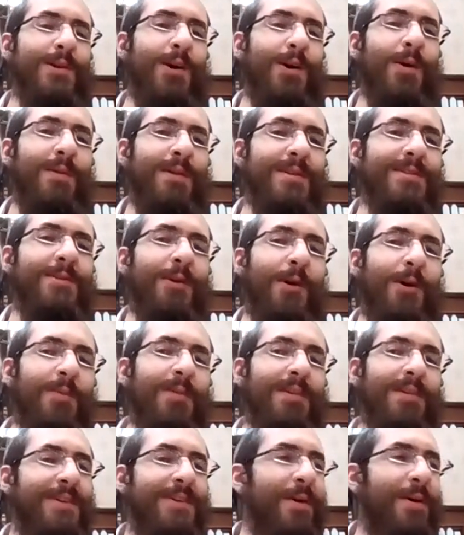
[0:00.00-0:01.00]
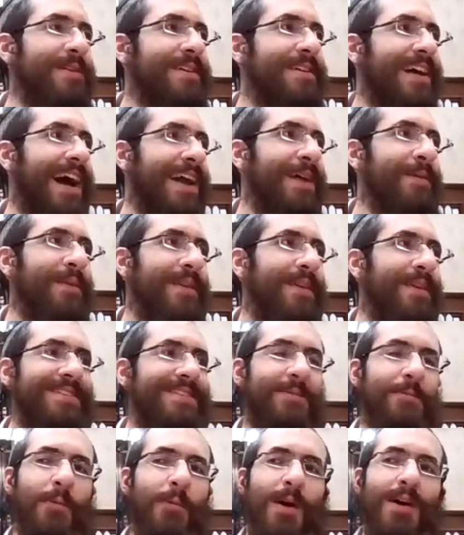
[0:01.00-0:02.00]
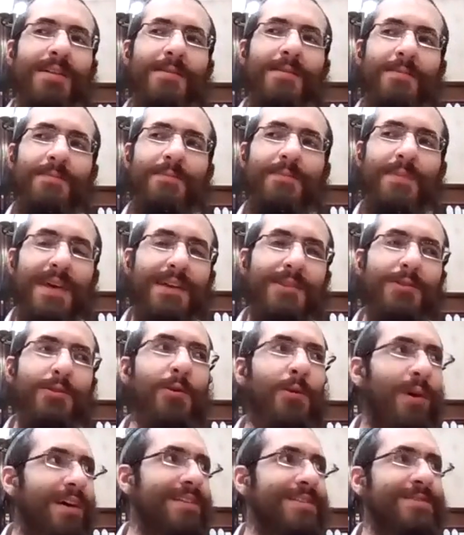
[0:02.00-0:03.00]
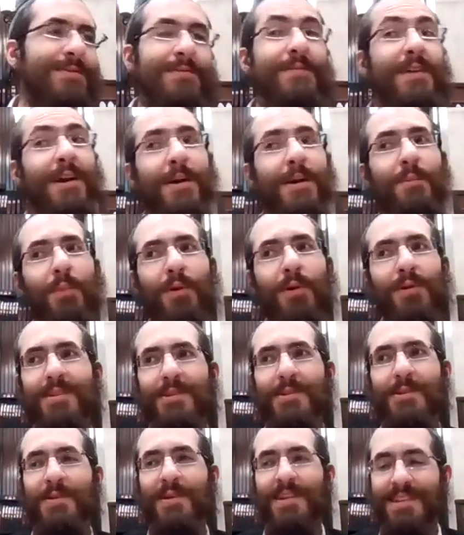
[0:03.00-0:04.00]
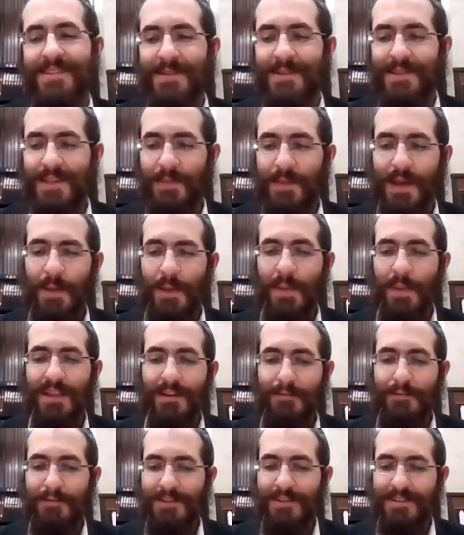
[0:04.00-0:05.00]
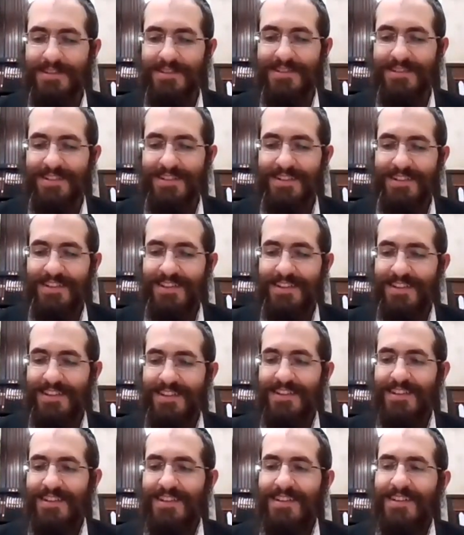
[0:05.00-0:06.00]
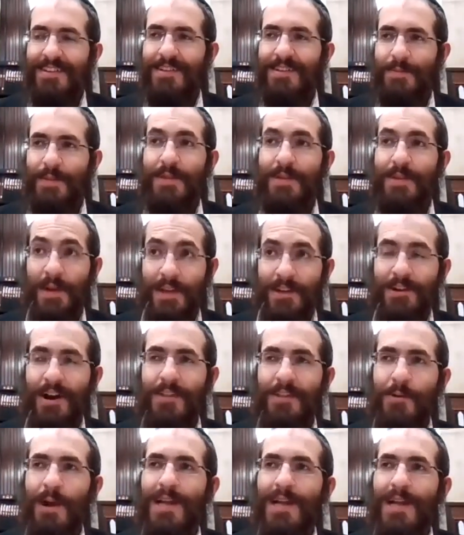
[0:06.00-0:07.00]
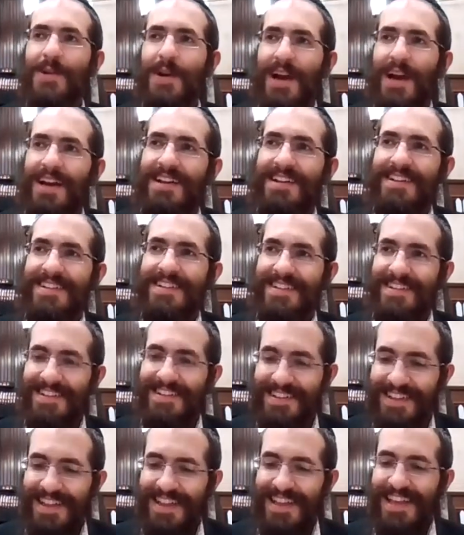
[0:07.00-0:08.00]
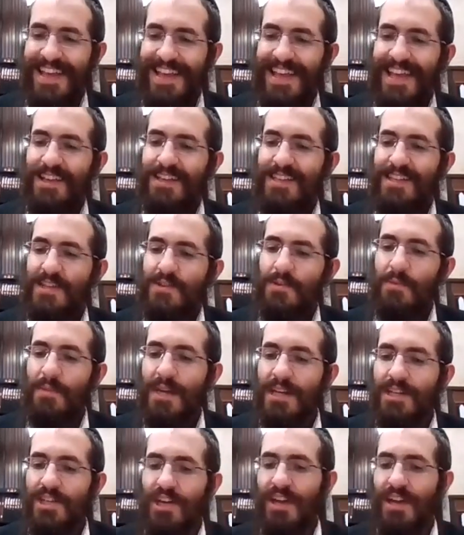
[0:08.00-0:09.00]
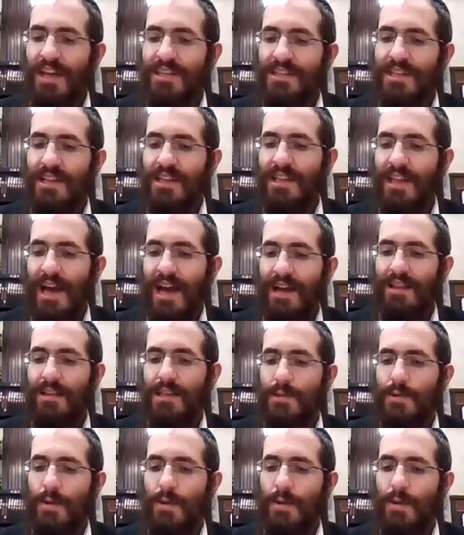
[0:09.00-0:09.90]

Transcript: Almost. You almost got it, but it's one big nuance, a very important nuance. It can make a big difference. But you're on the right track. He says, somebody wants to